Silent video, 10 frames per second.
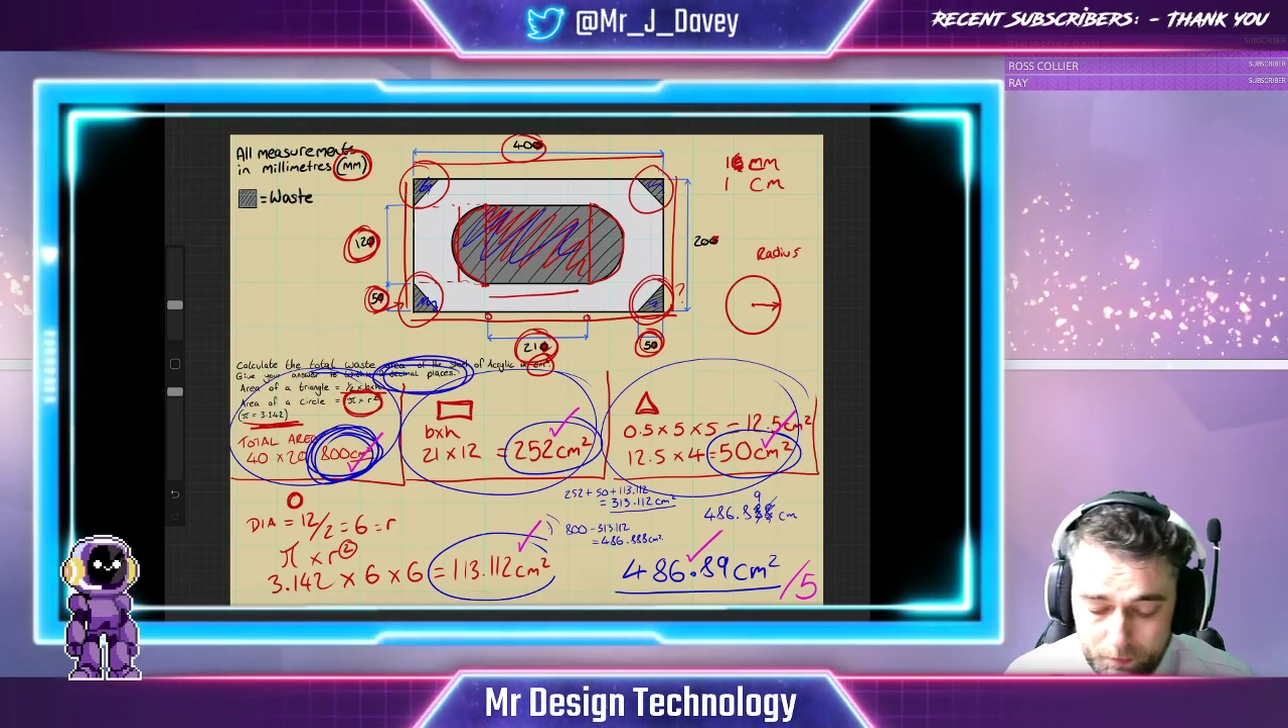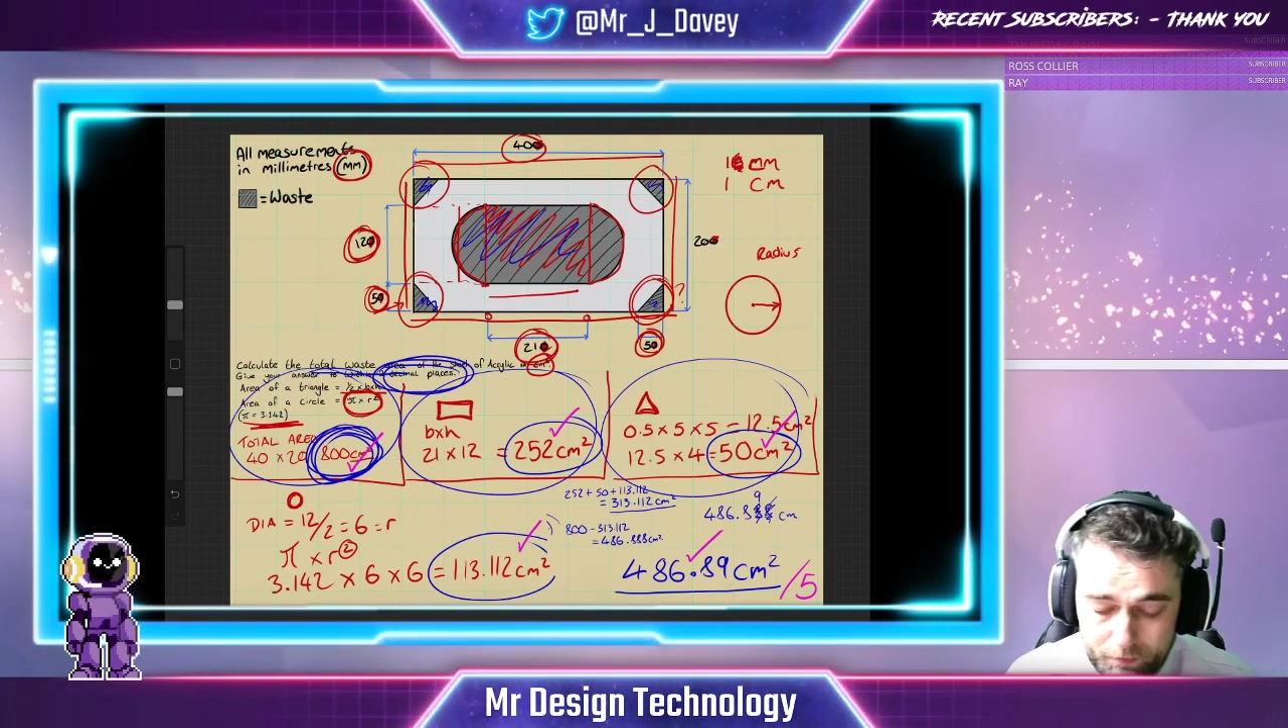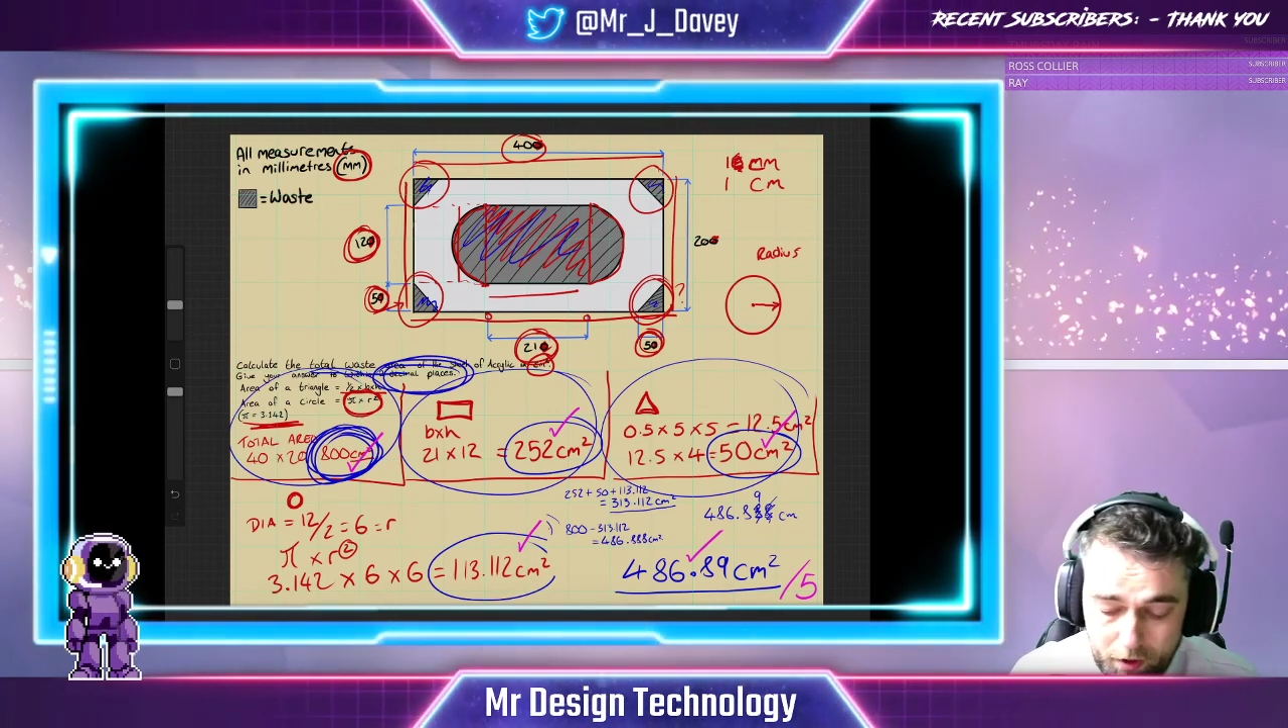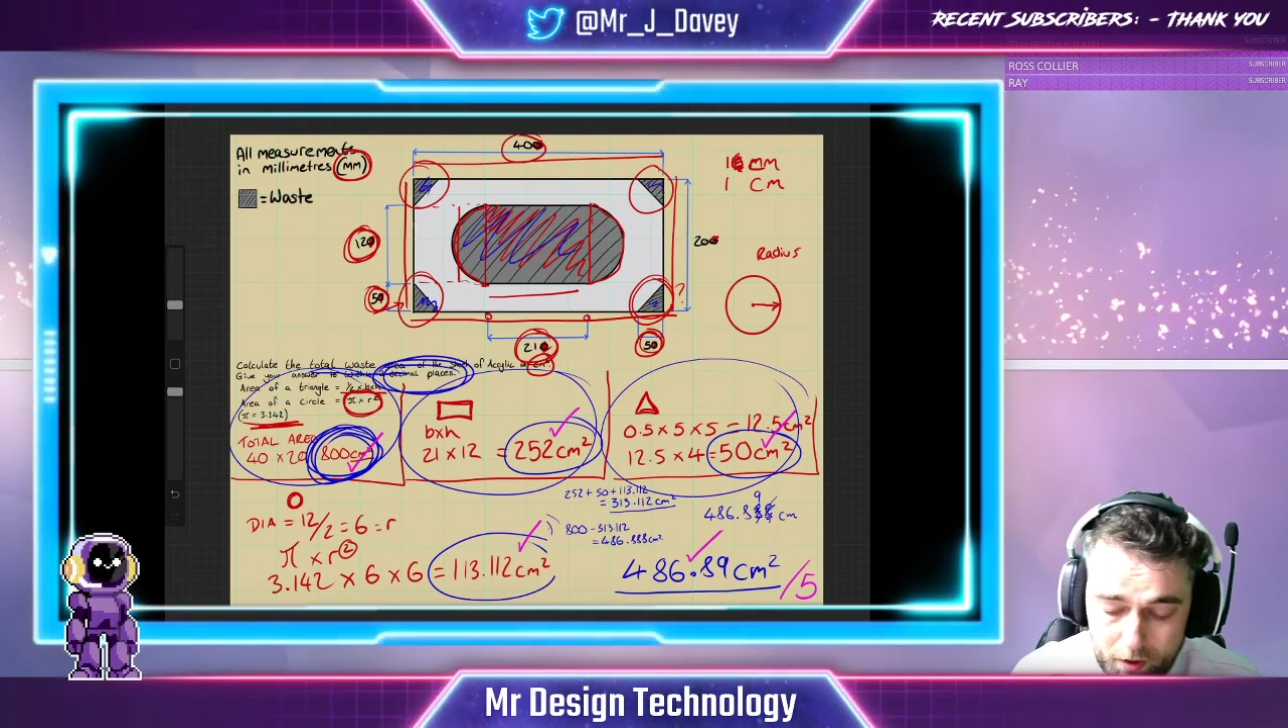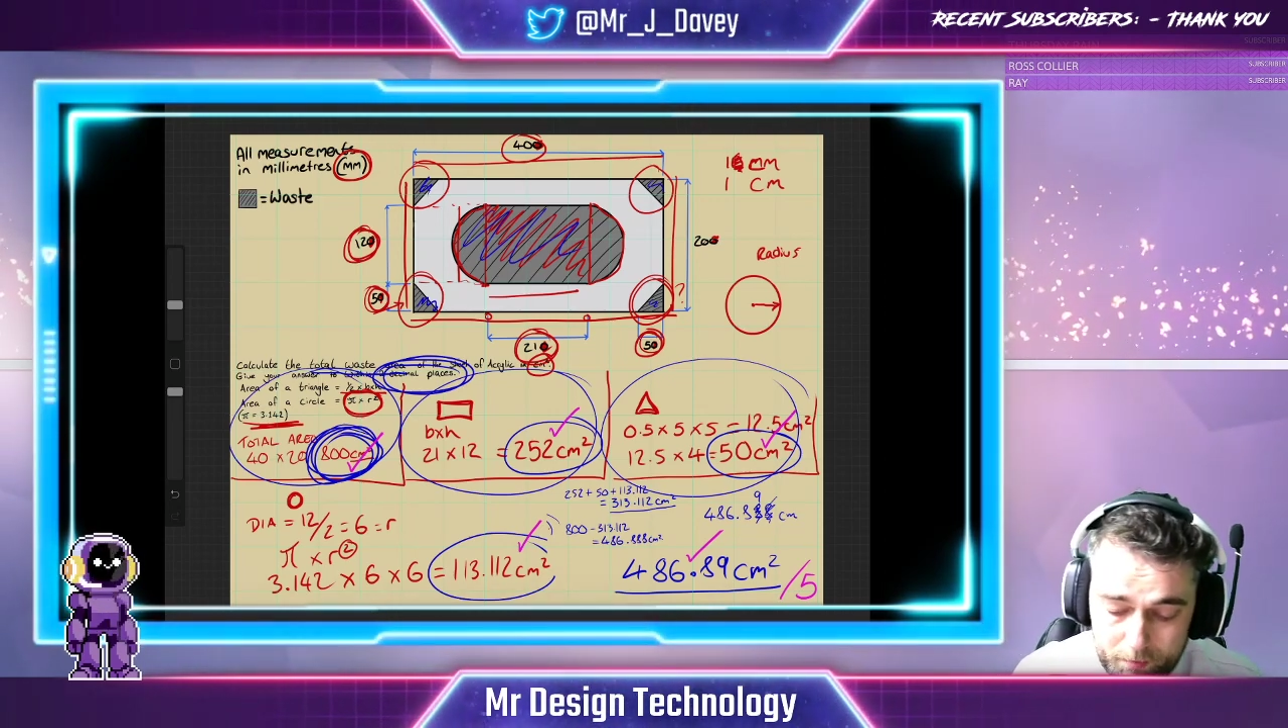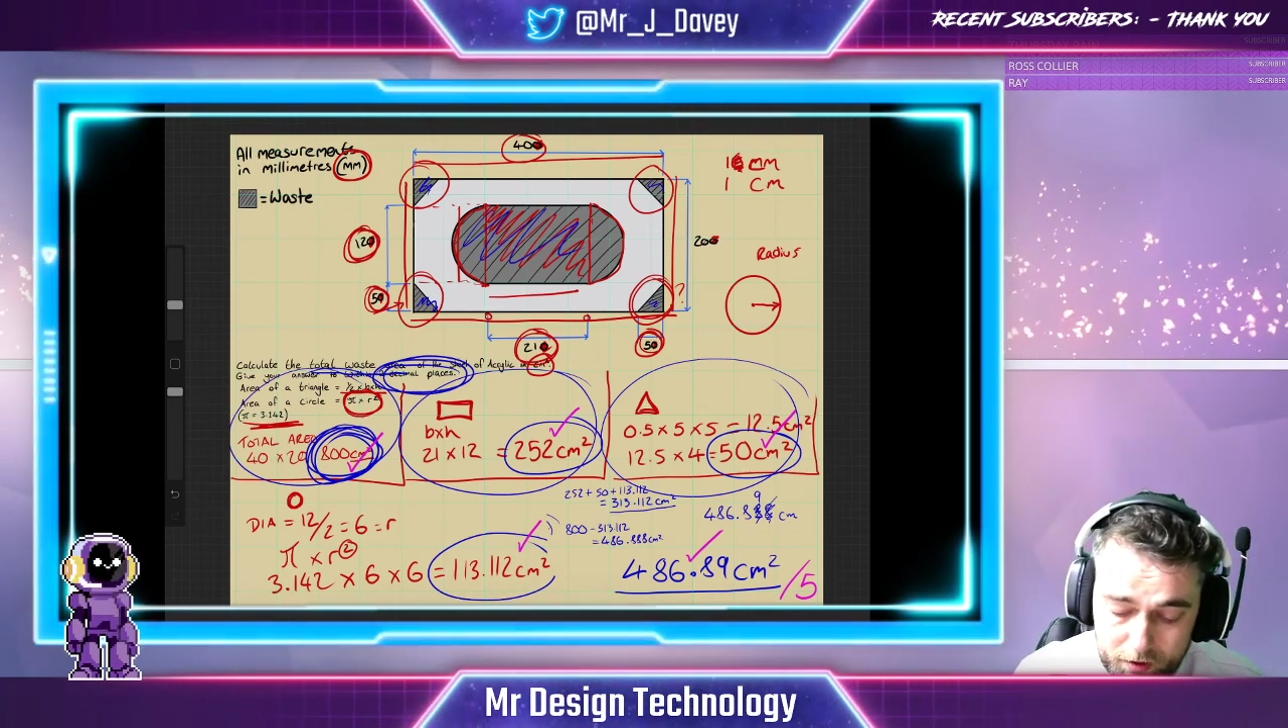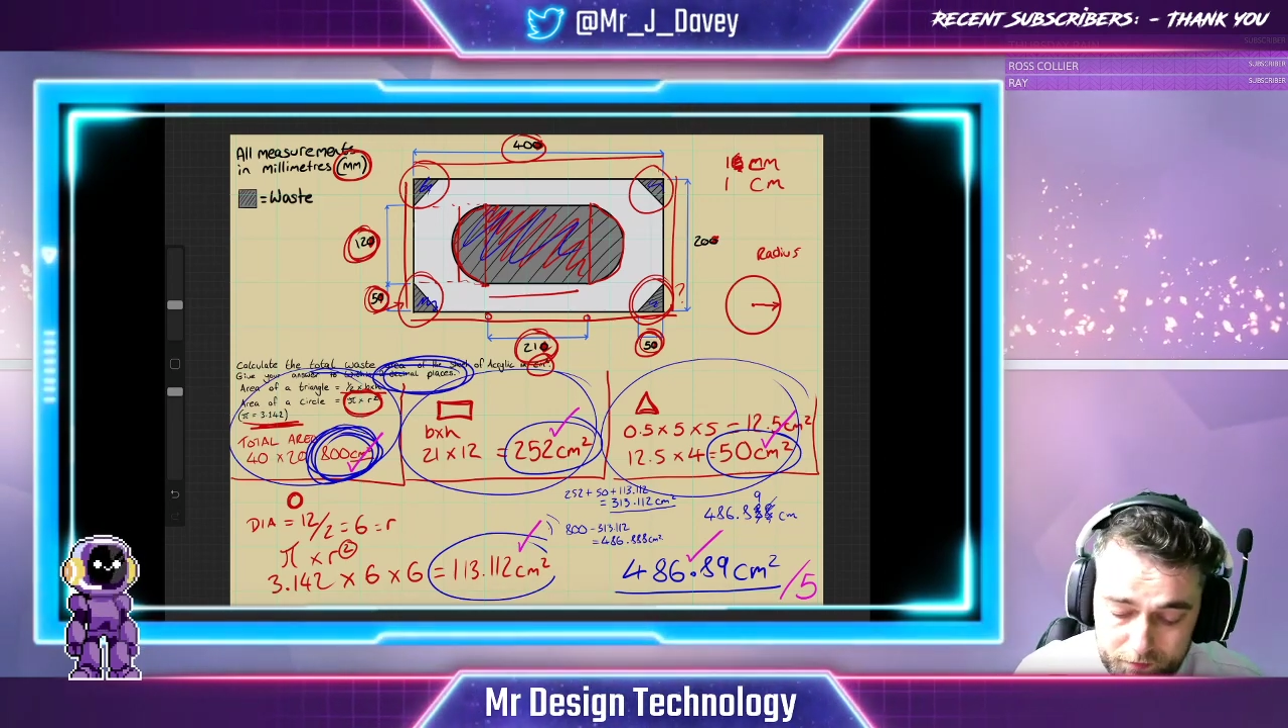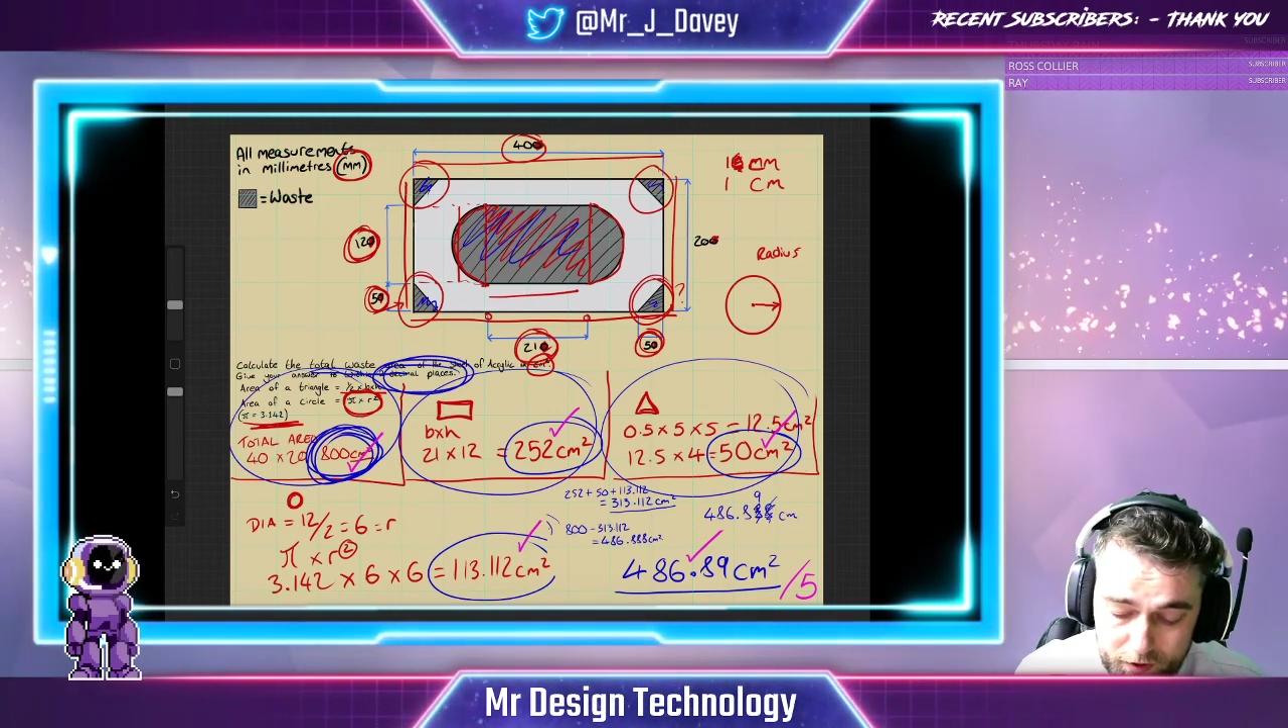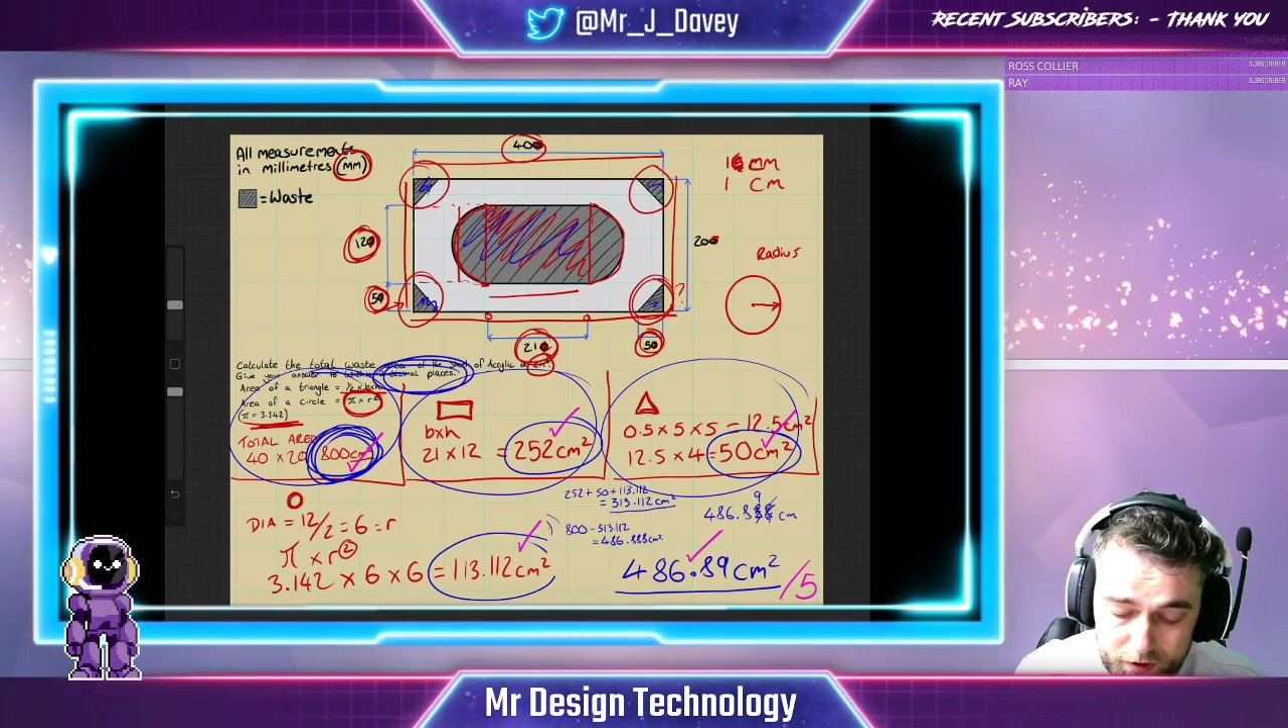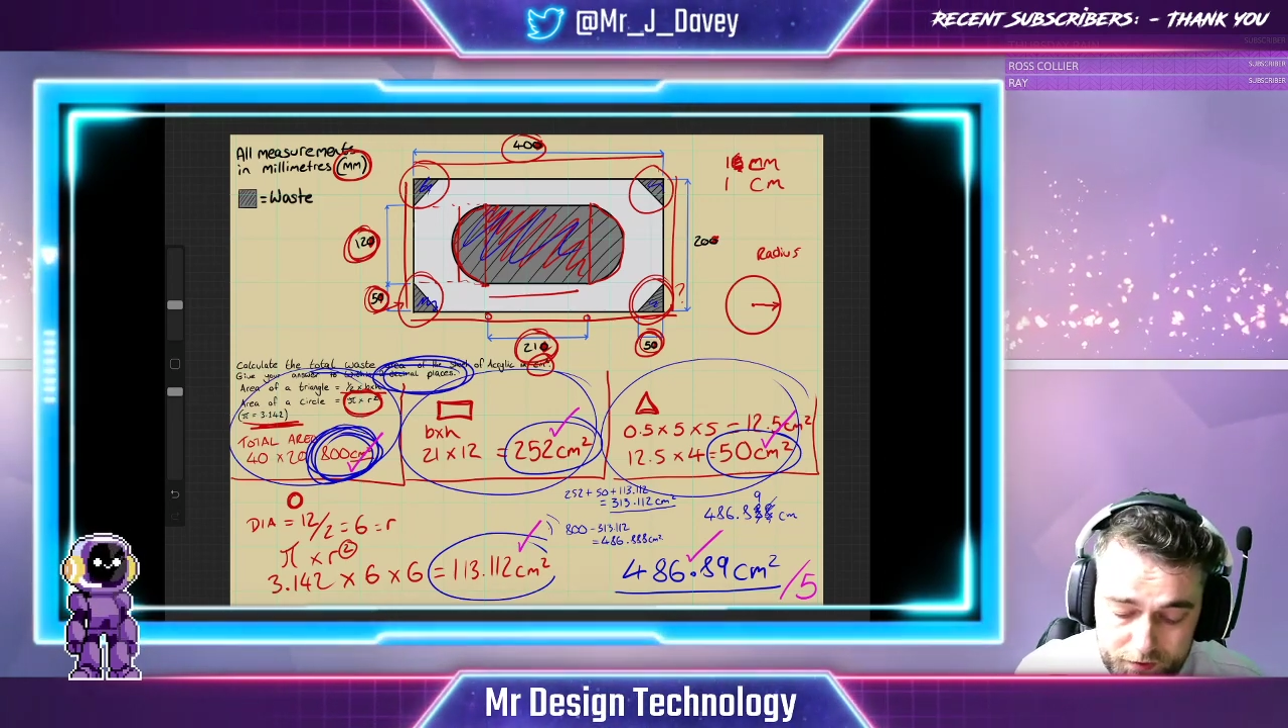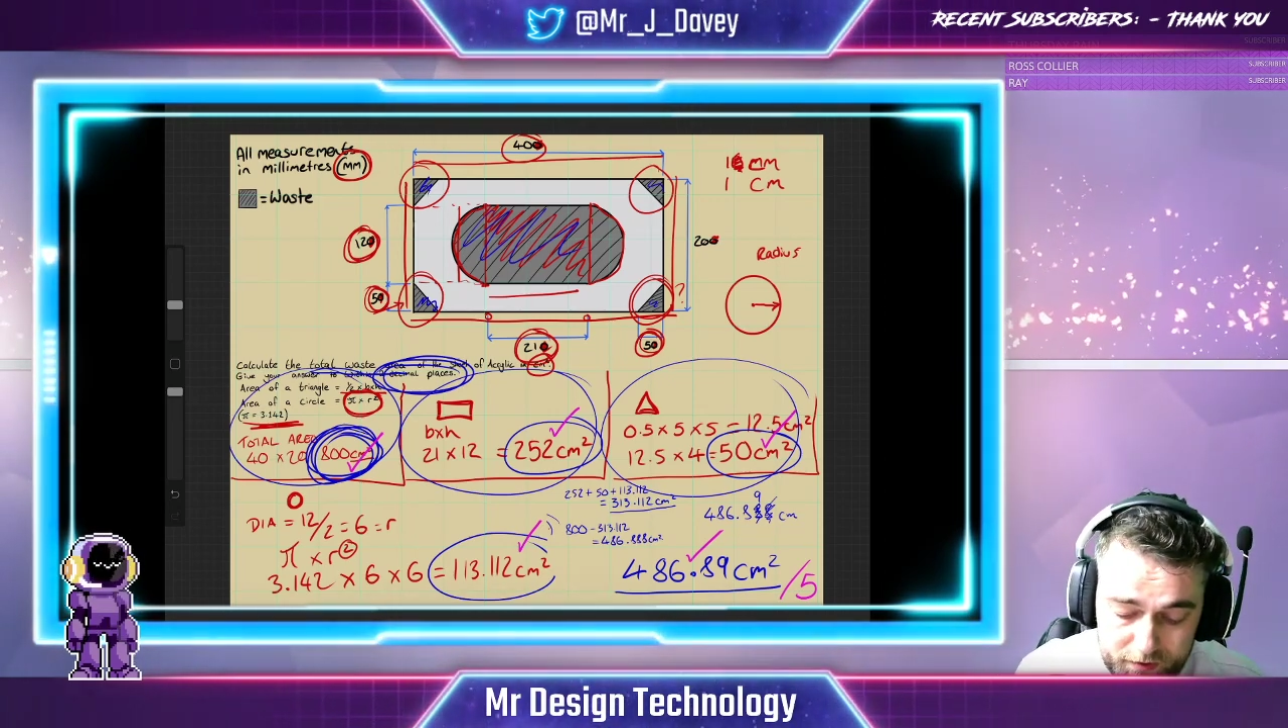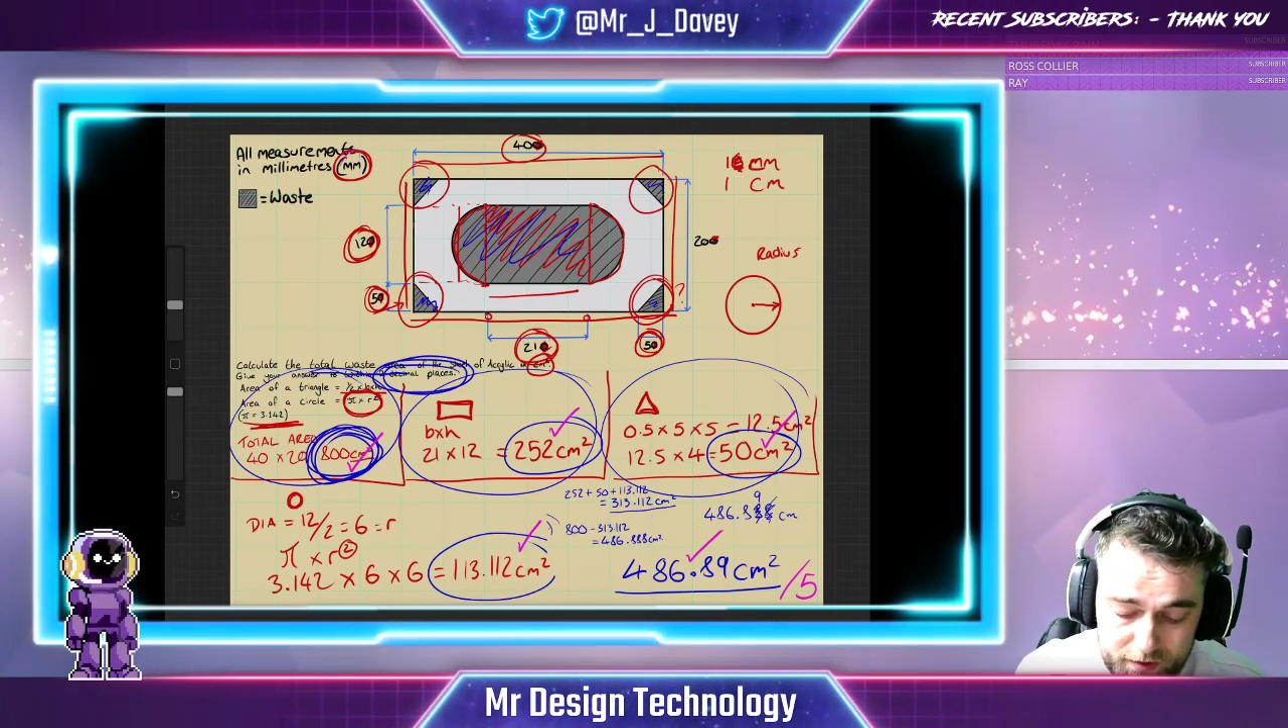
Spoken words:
from converting